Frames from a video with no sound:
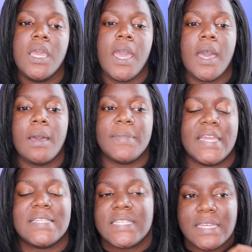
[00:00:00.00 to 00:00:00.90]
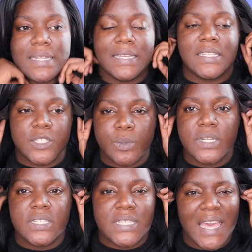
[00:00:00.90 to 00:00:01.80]
like I said, like this one
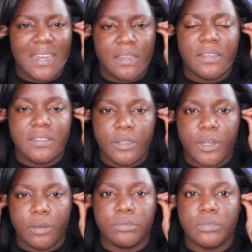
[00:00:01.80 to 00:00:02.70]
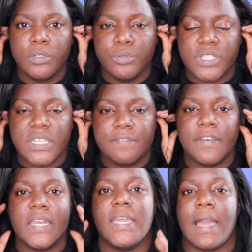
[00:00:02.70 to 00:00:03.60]
is kind of, loosely fitting.